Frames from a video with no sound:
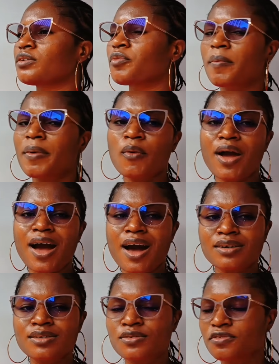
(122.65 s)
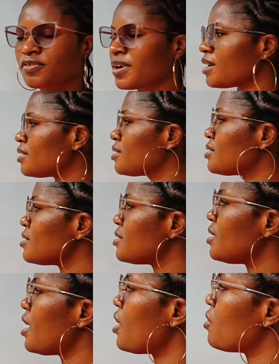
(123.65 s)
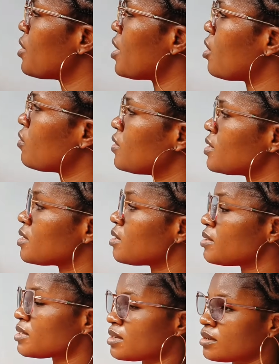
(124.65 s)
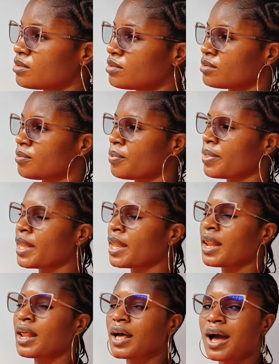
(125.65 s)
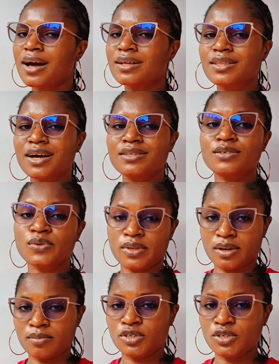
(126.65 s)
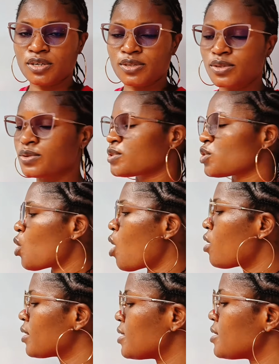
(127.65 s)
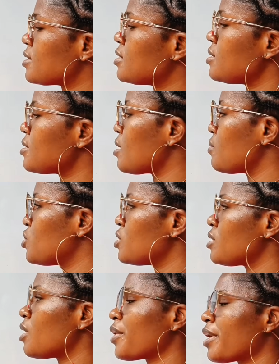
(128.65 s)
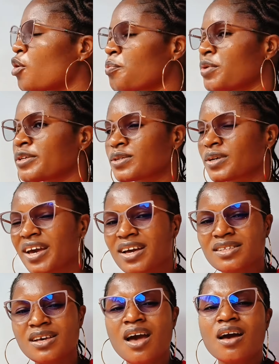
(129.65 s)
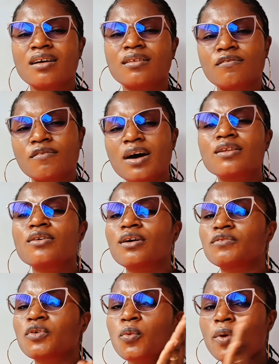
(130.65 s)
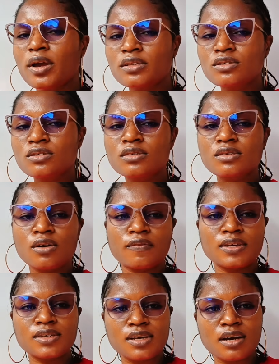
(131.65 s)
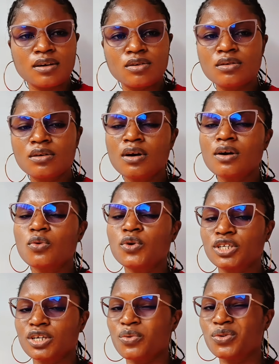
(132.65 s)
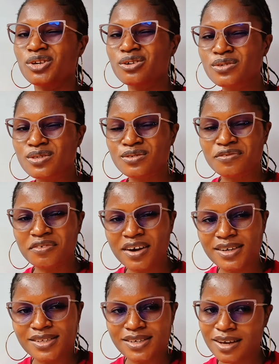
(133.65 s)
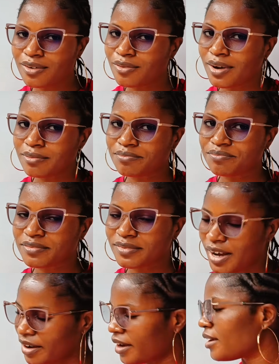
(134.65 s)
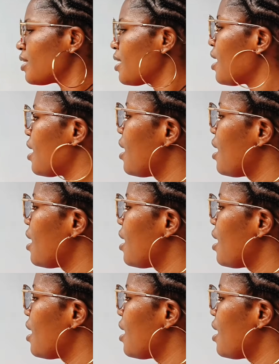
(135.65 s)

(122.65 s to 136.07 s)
Remember, we are asked to find the area of the semicircle. And that is what I'm trying to do. So all these things I'm doing now will help me to get the value of the radius of the circle, which I will use to find the area. Okay?